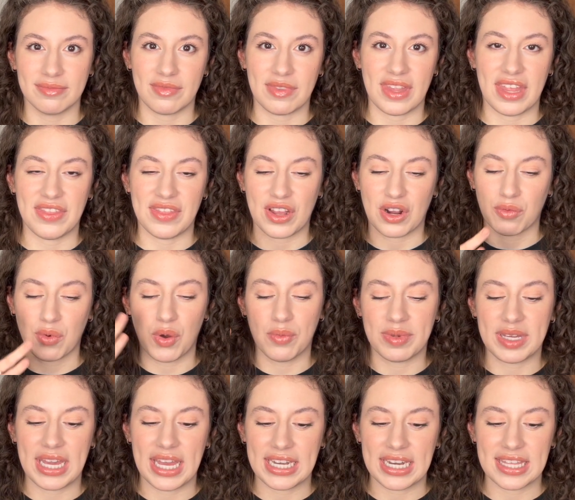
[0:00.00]
and there won't
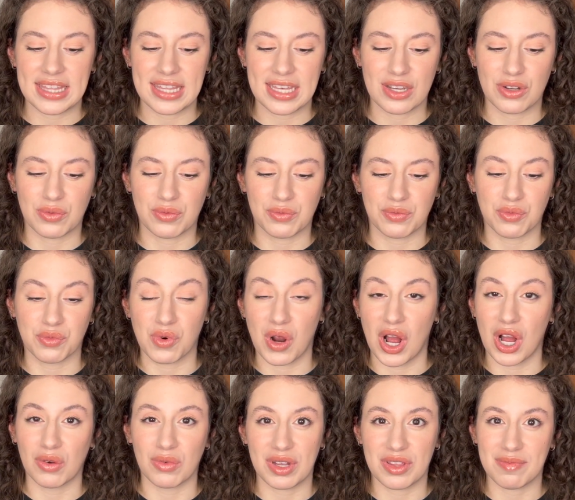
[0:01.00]
be anything
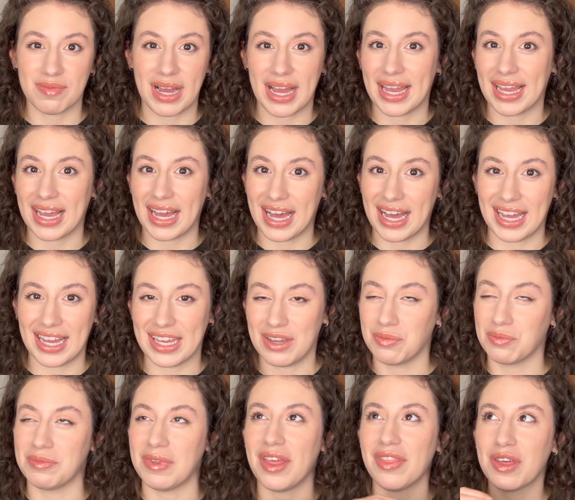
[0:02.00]
wrong with my eye.
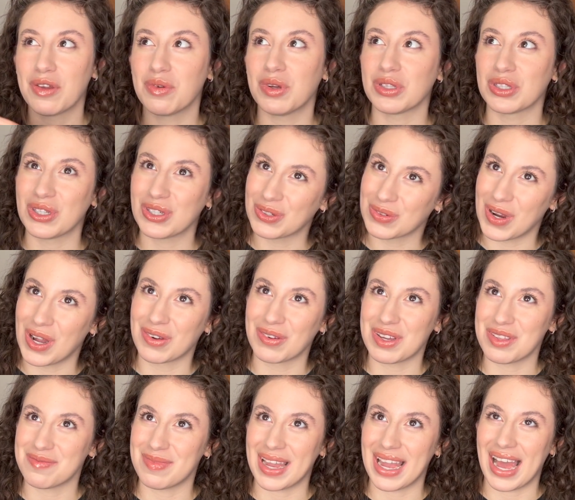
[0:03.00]
Nothing will look wrong
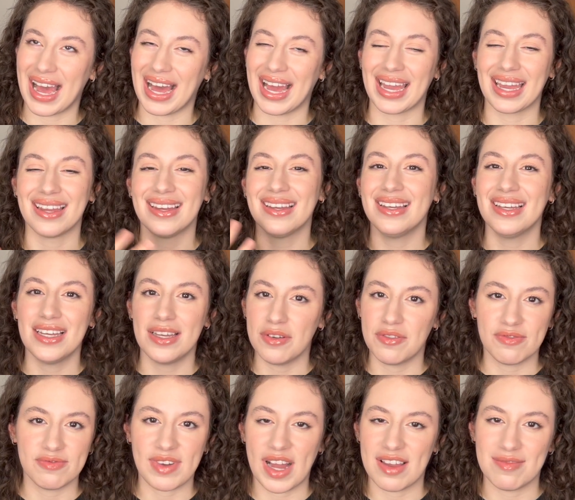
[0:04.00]
with my eye
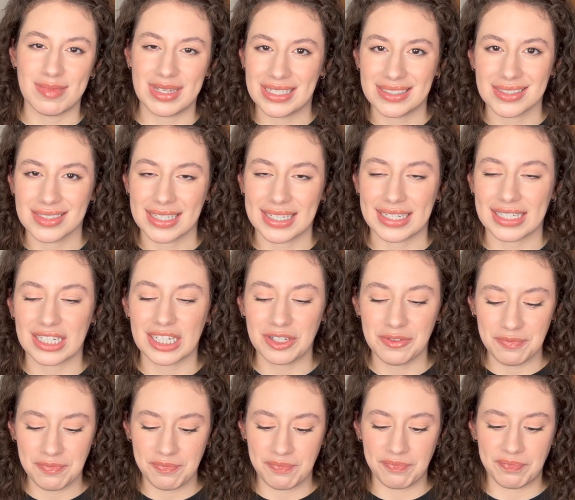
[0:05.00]
5 minutes later.
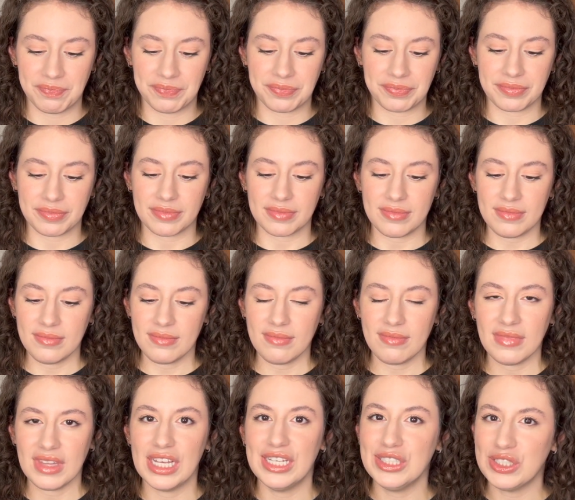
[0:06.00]

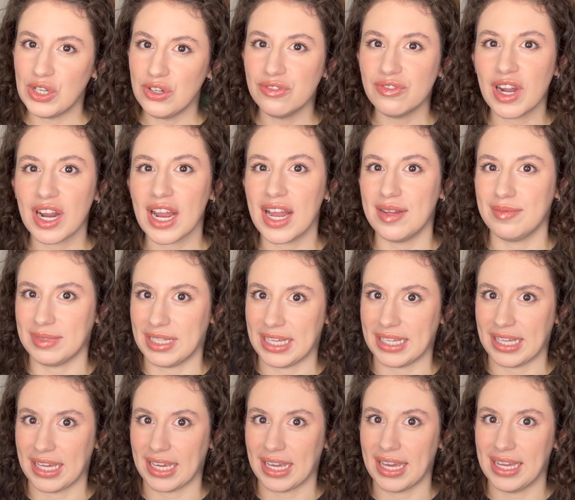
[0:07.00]
So far, I'm
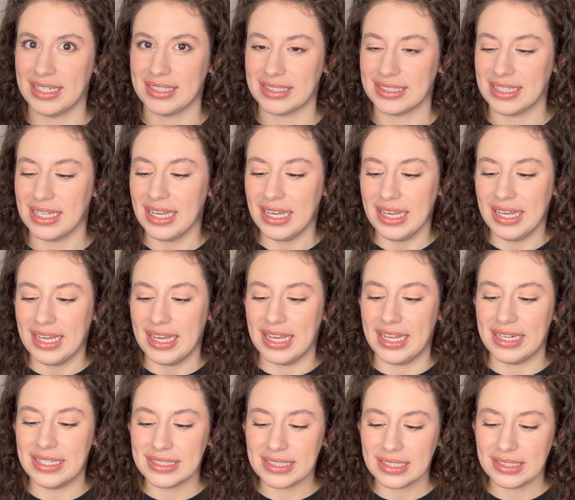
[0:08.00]
liking it. It
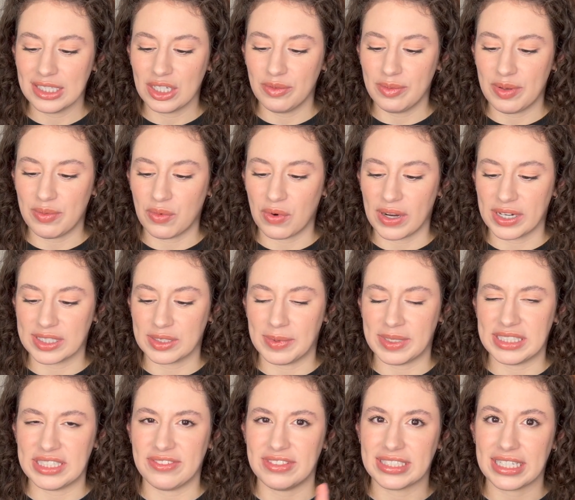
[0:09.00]
is a little bit more
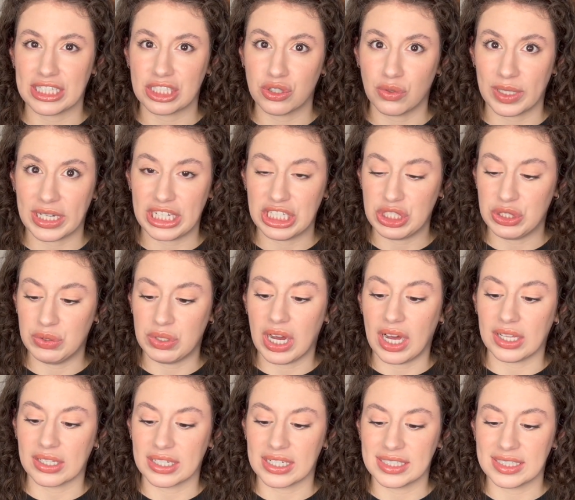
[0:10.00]
expensive. It's like
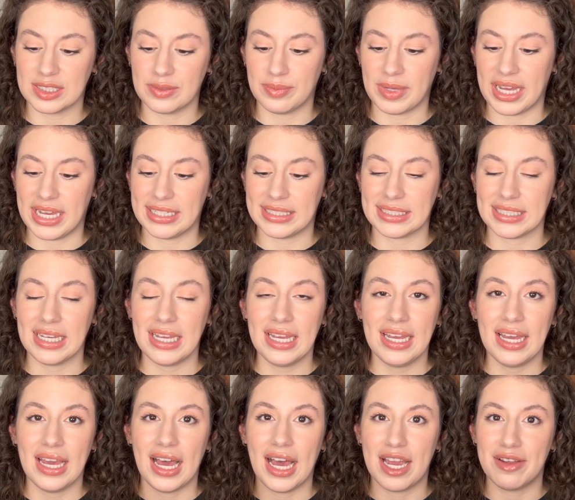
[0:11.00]
$22, but
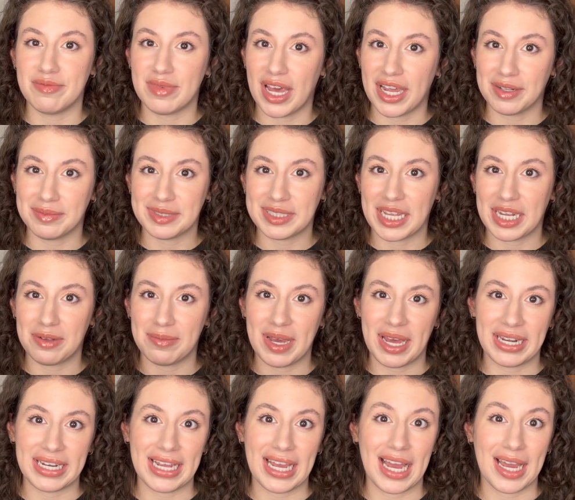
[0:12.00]
I'm not upset
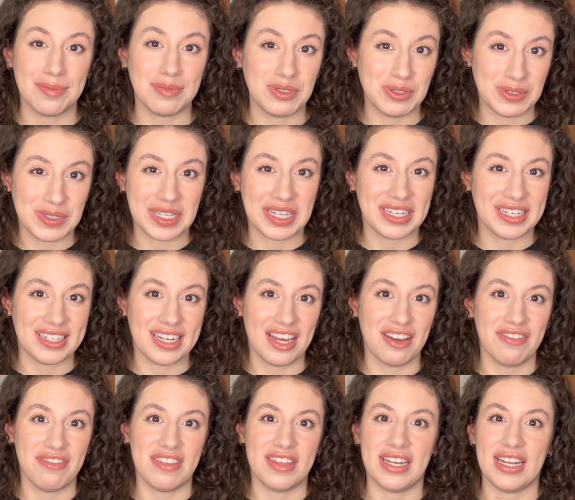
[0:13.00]
about it. I'm using it
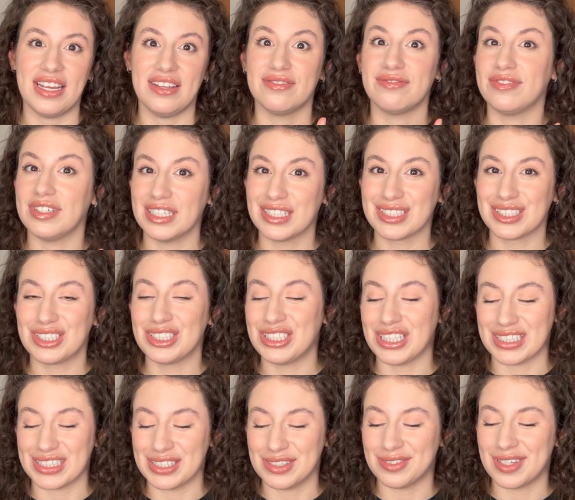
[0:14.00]
enough that it feels
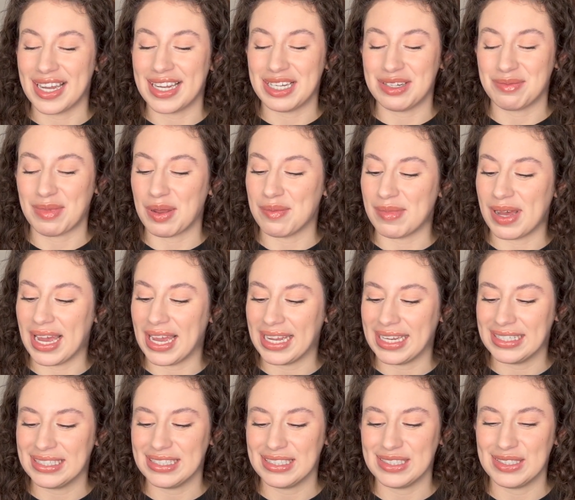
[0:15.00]
justified in my
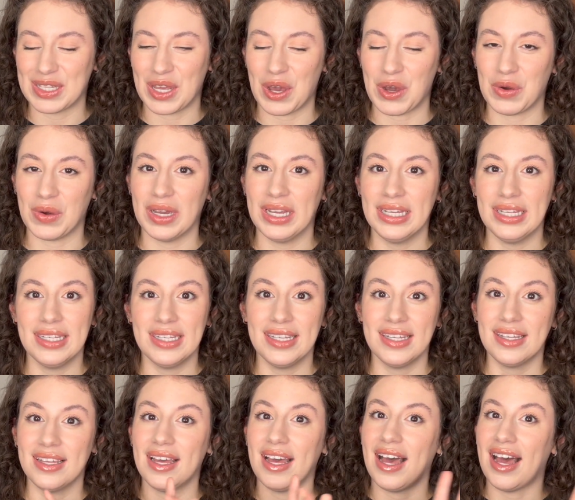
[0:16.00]
mind. So
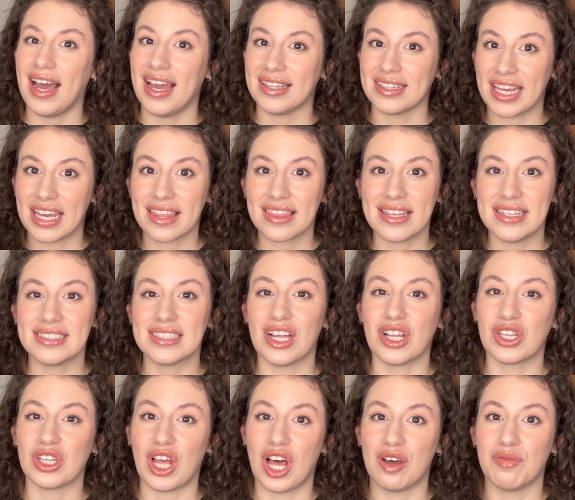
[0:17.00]
I like this a
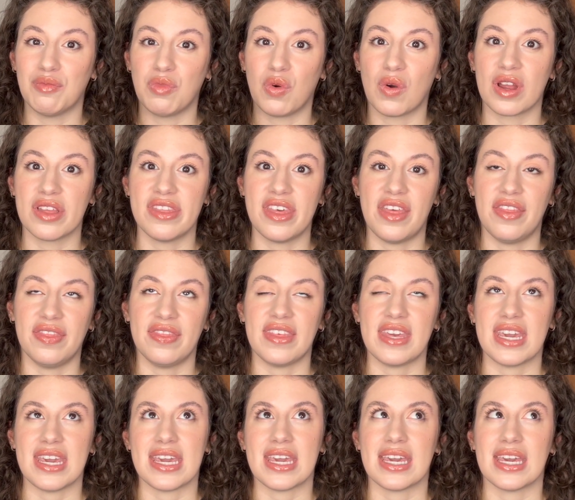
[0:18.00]
lot more than
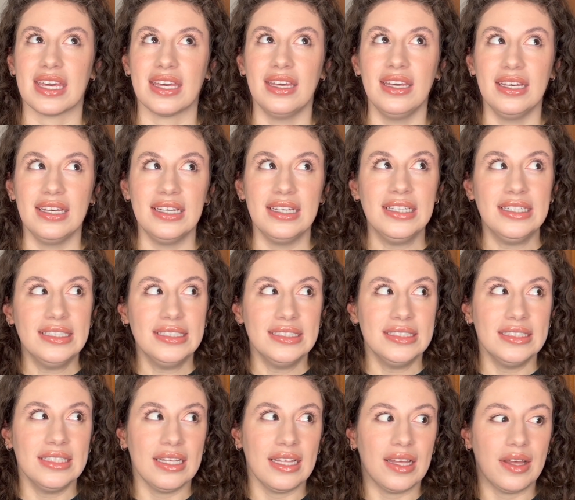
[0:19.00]
the
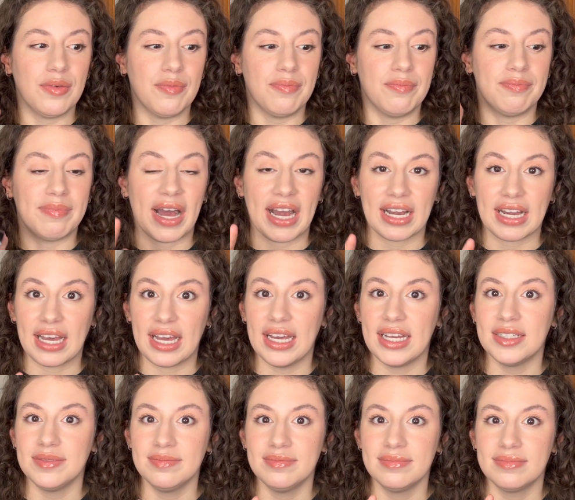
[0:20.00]

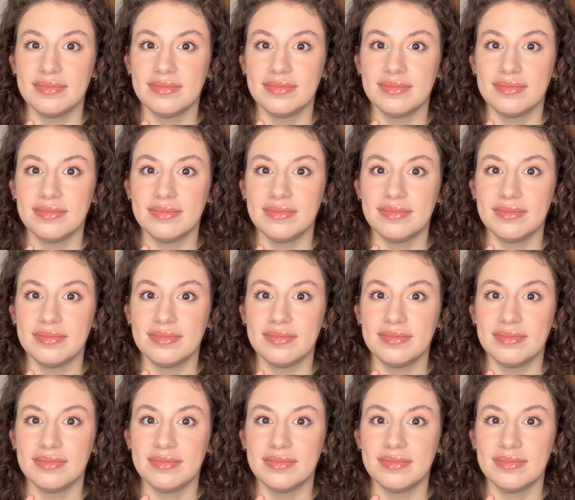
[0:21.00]
Becca